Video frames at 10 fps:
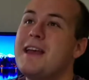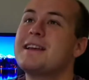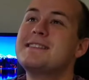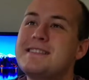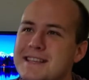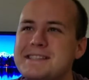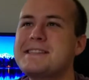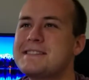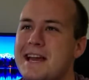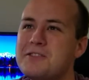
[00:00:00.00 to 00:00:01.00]

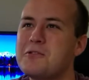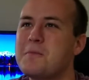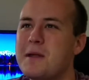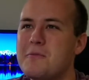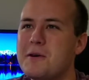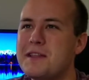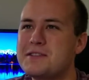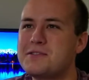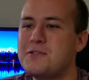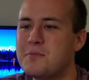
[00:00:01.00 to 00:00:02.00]
consistent schedule, but one
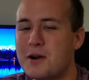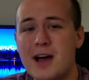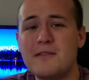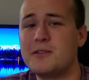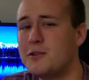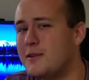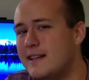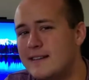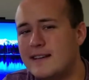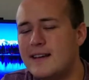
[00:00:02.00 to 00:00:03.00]
that's super
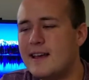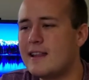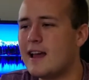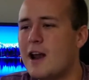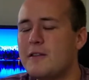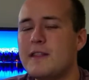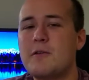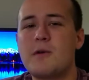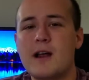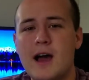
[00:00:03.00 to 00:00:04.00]
convoluted. I don't think that
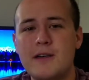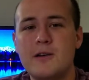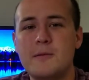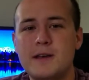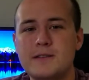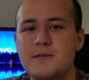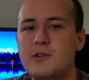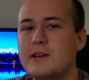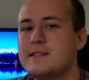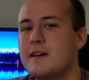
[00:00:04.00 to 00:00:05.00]
would work either, because if you
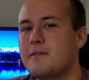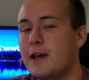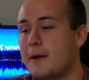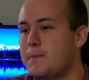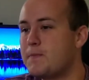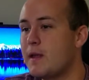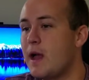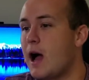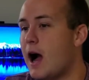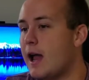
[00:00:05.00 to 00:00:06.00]
look at stuff
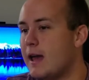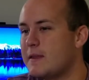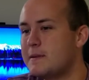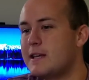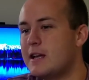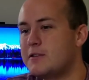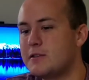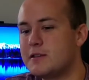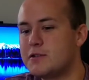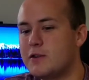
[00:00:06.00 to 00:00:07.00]
I had the
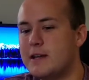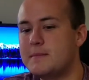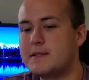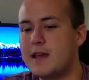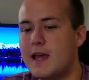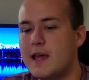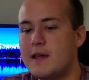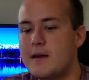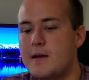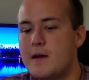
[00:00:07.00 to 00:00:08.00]
potential to stream,
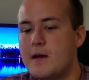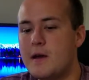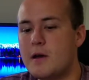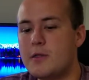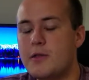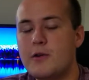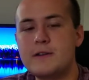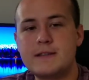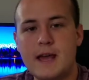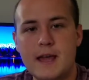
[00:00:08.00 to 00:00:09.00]
say,
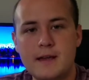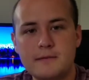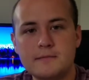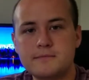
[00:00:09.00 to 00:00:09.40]
Thursday,